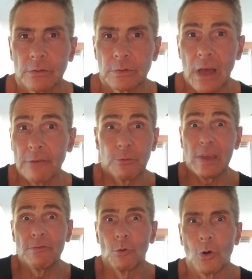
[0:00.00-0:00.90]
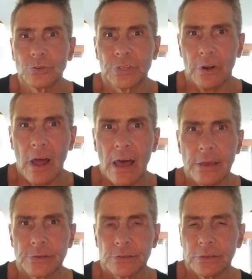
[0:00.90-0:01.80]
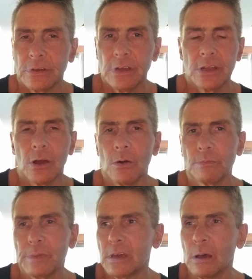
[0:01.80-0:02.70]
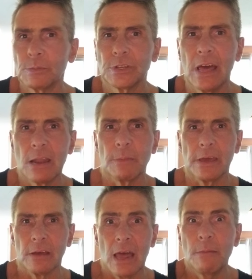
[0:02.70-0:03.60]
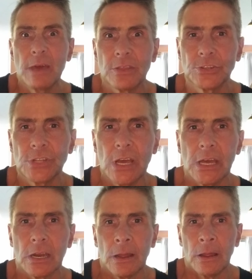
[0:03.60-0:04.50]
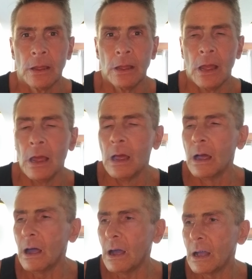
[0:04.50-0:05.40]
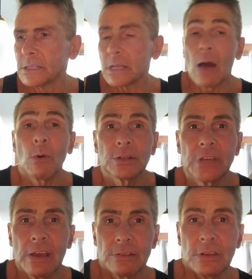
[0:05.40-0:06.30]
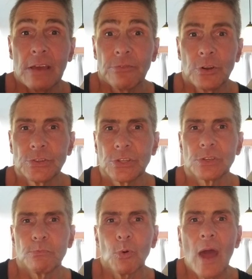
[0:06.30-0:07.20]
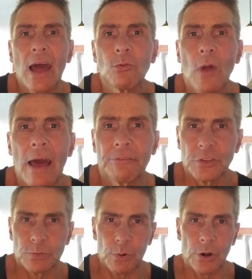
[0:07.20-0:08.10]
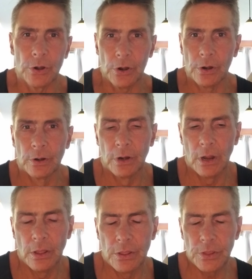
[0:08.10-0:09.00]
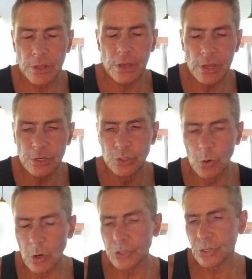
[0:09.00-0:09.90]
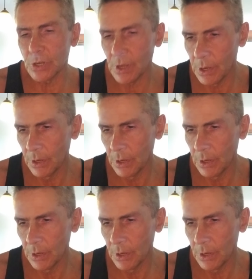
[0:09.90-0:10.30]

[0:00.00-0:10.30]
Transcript: God forbid, even rolls their eyes, becomes an enemy of the state. I want to take for instance, Brad Raffensperger. The Georgia